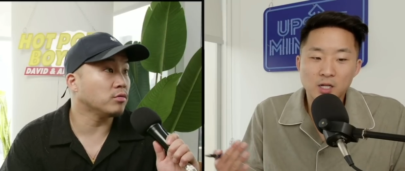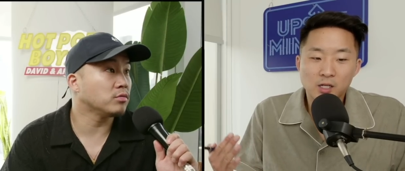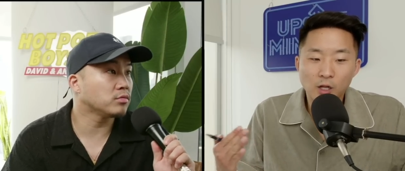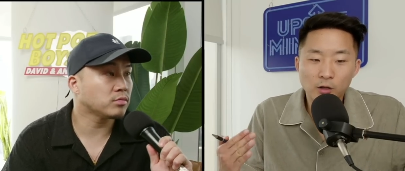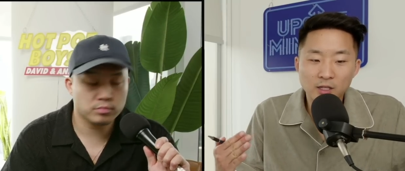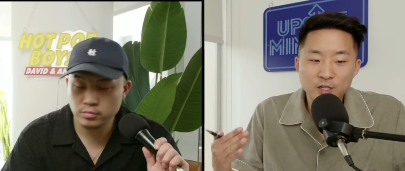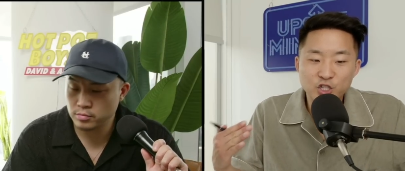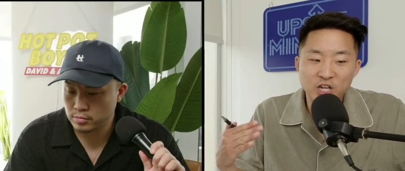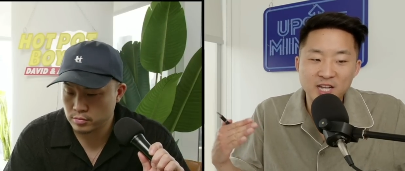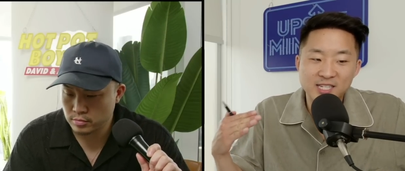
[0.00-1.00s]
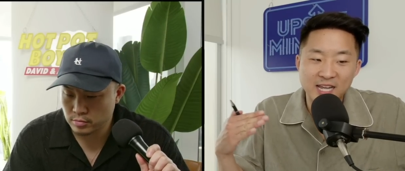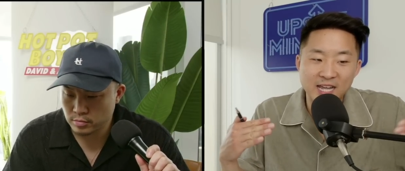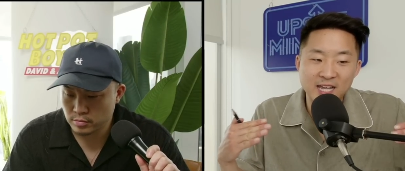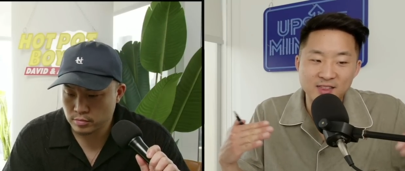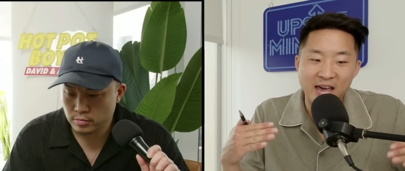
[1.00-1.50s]
Speaker 1: Clearly she's
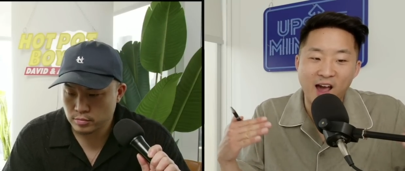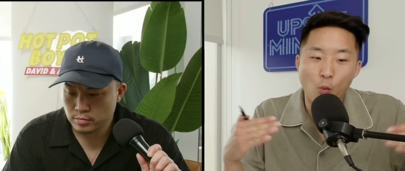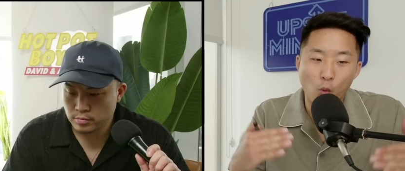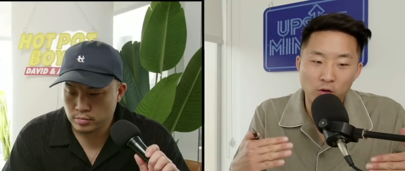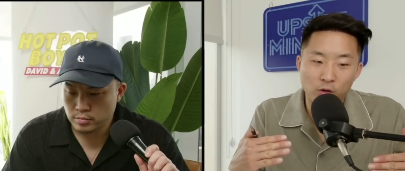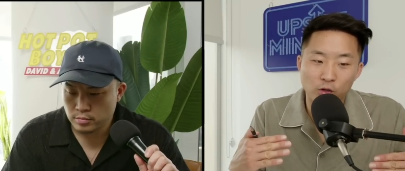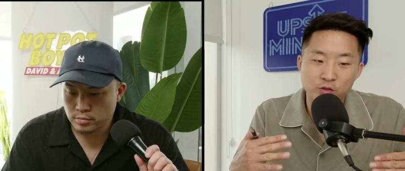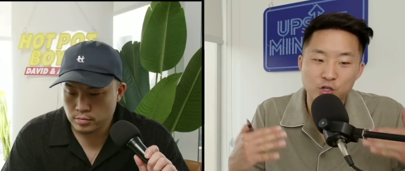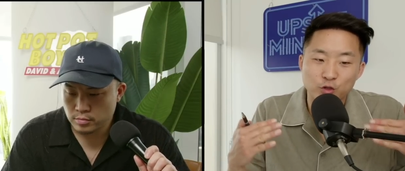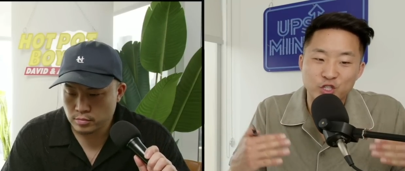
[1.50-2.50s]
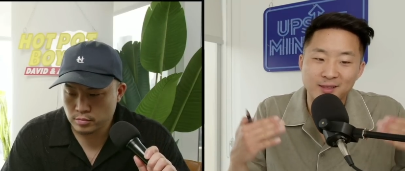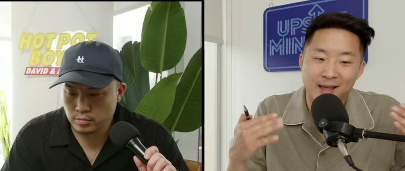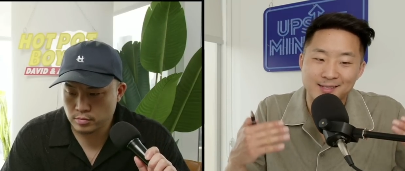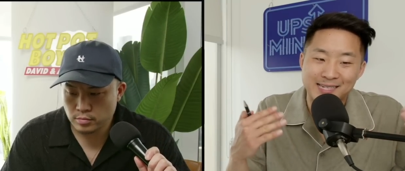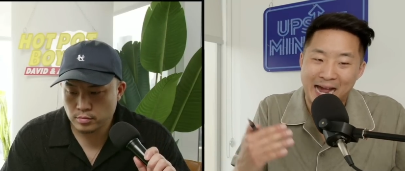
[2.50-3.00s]
in that world. So she
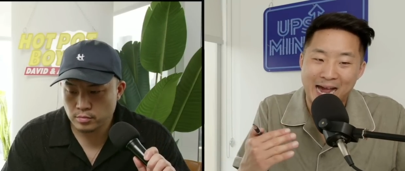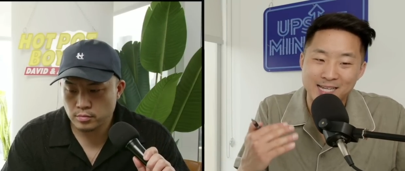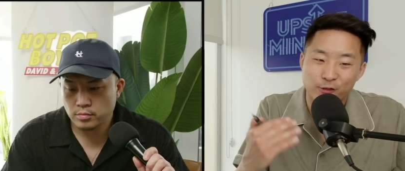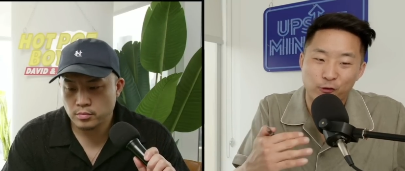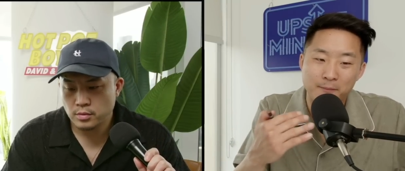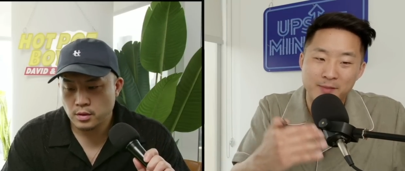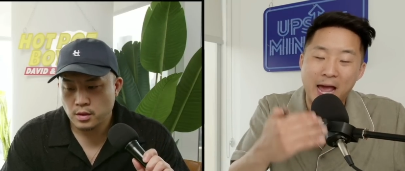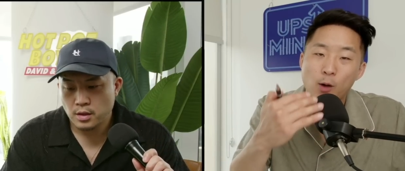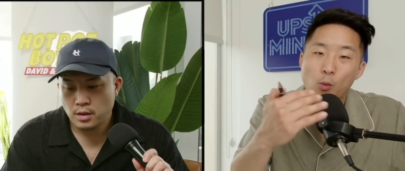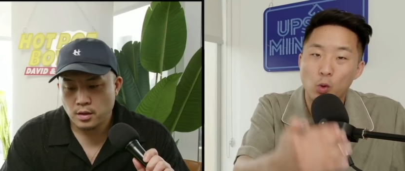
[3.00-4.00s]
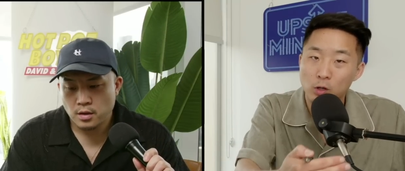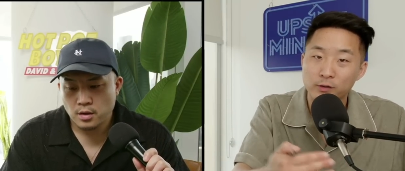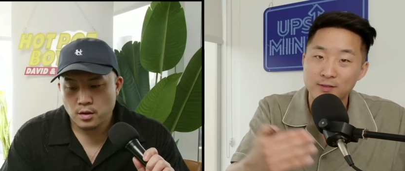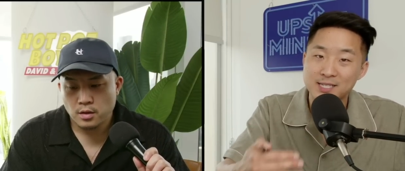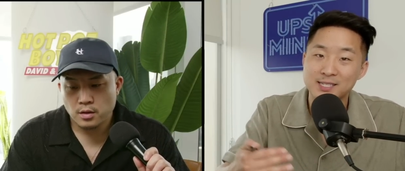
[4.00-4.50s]
likes guys from that world. And
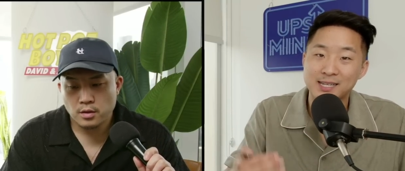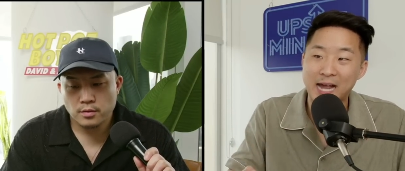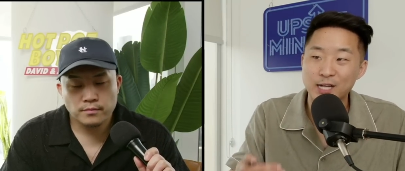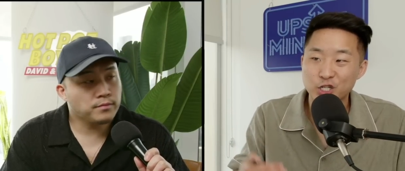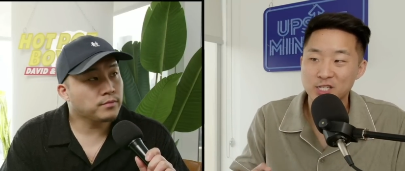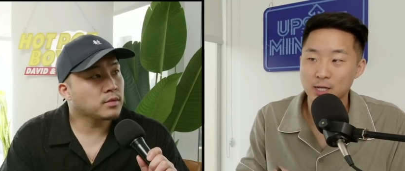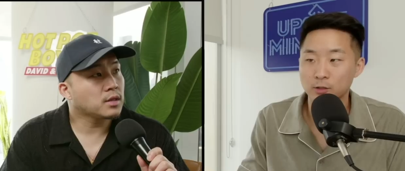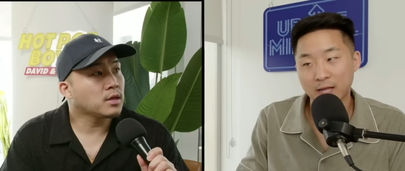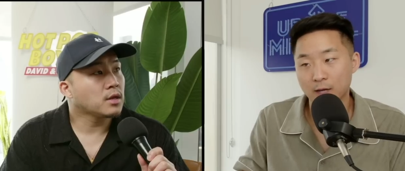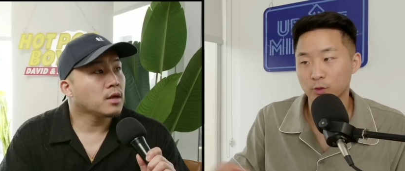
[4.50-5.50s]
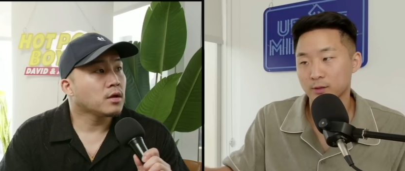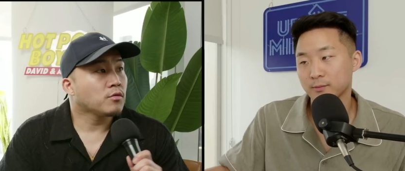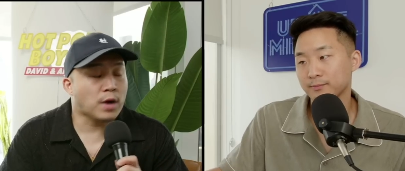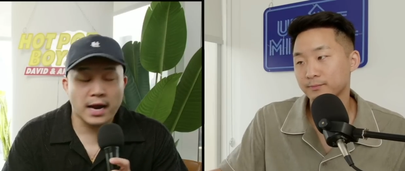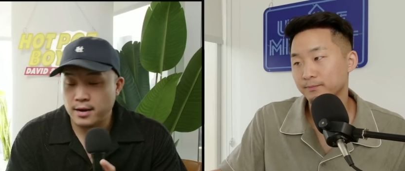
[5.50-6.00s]
this is the guy she settled down with.
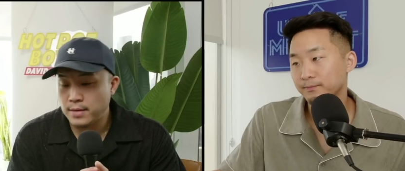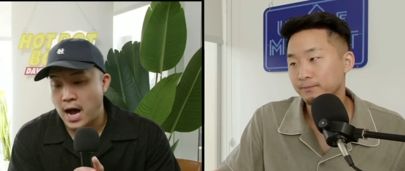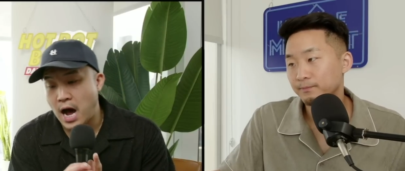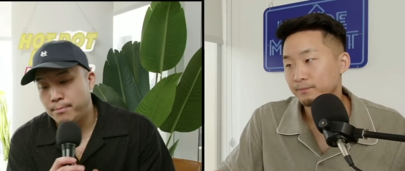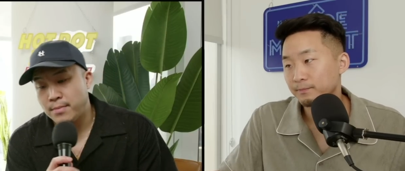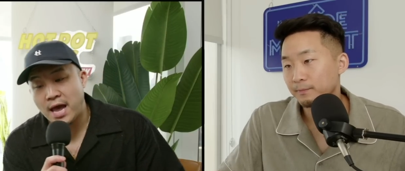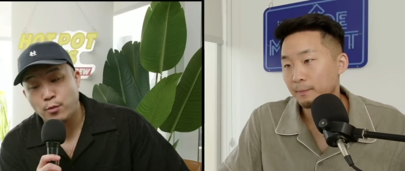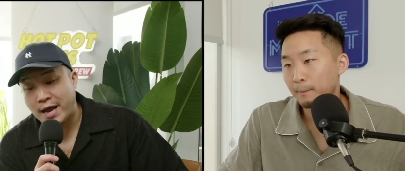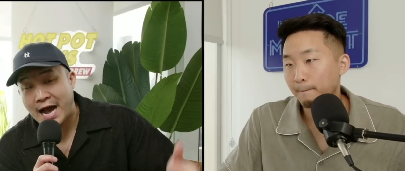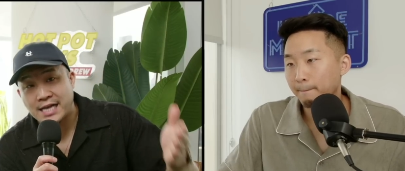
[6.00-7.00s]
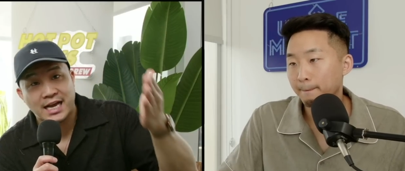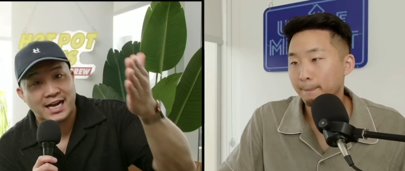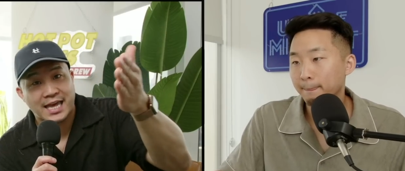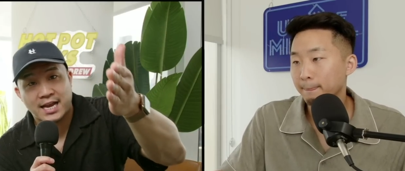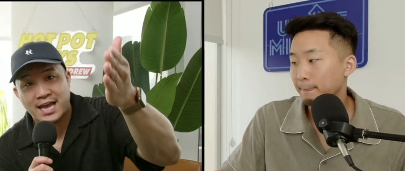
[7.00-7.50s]
Speaker 2: Right. Um, anyway, guys,
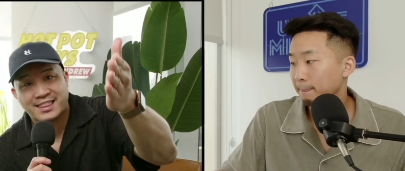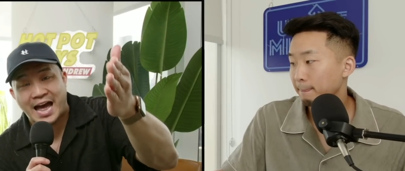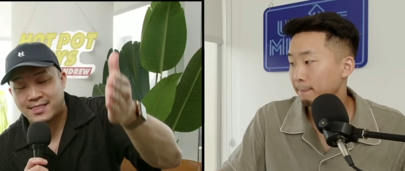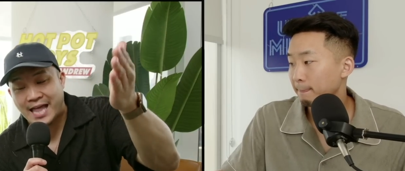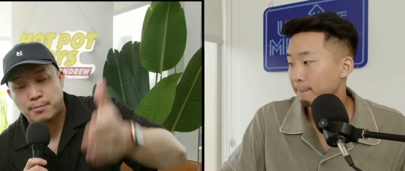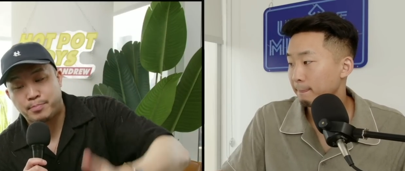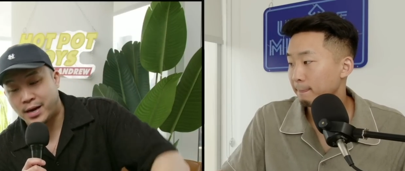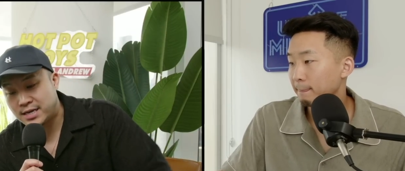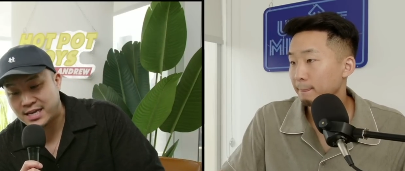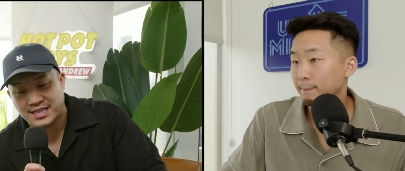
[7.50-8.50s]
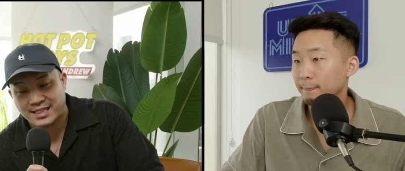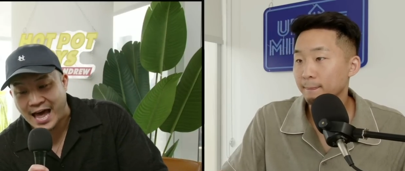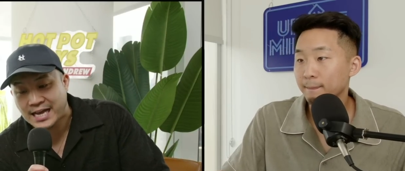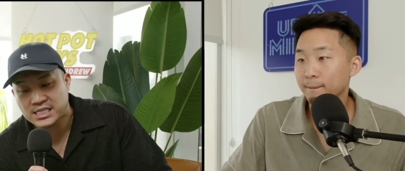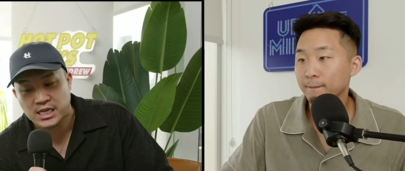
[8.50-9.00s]
again, hit that like button, get the
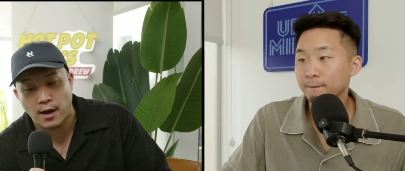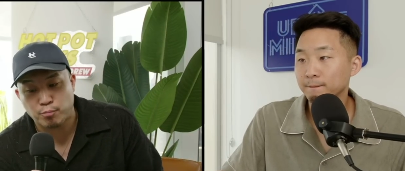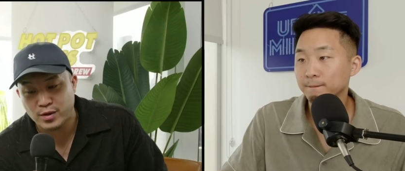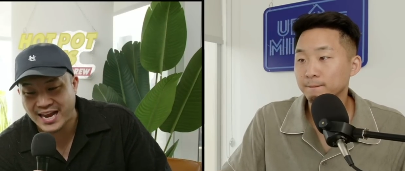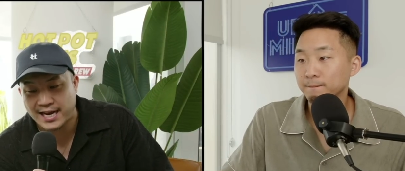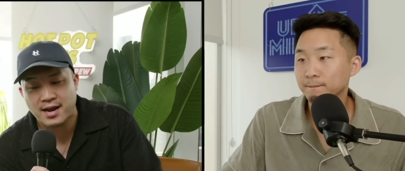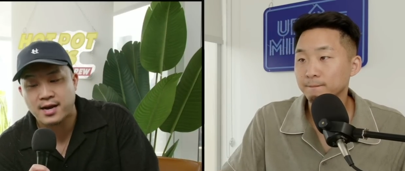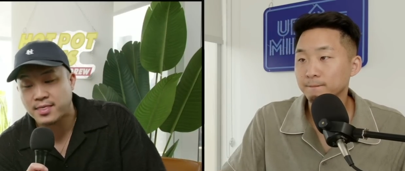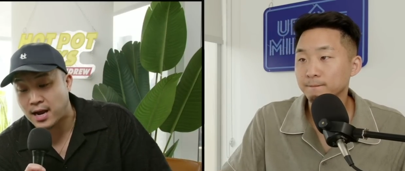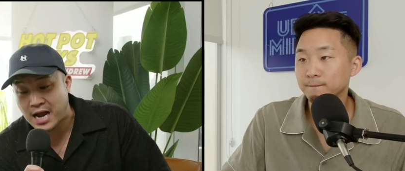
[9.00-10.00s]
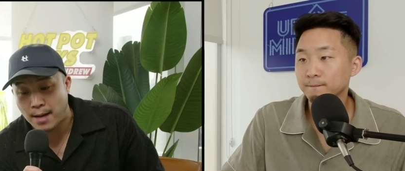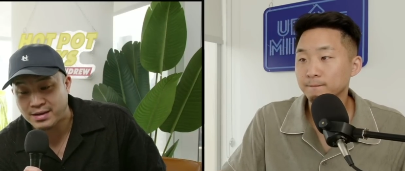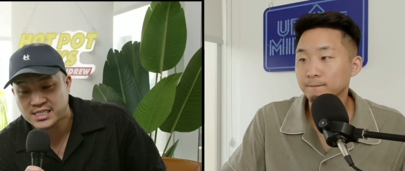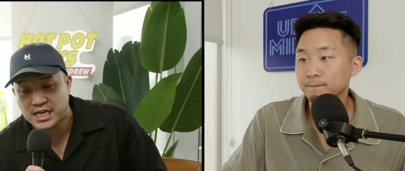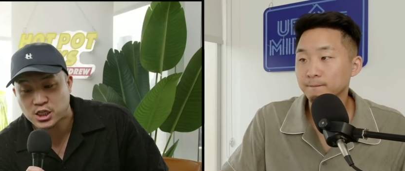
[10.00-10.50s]
likes up. We're getting, getting the comments
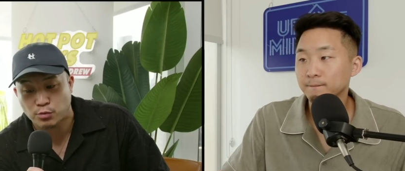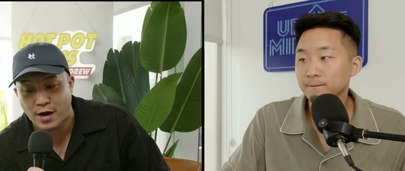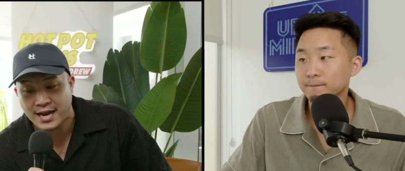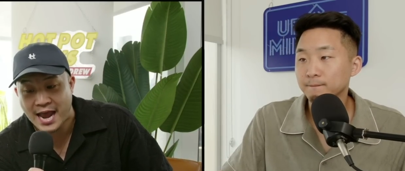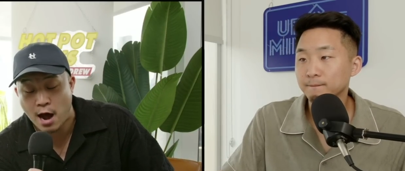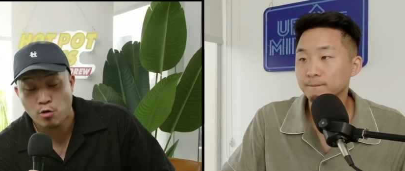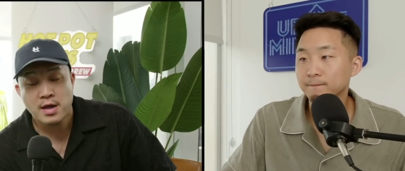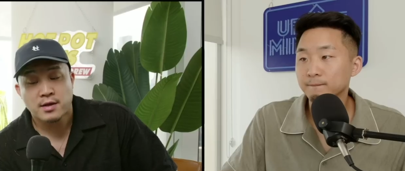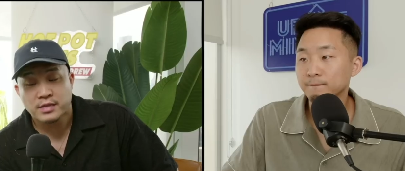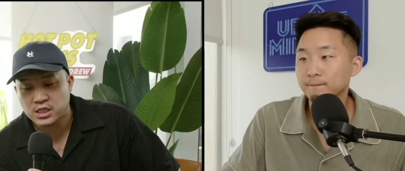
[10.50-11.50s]
section right now. This is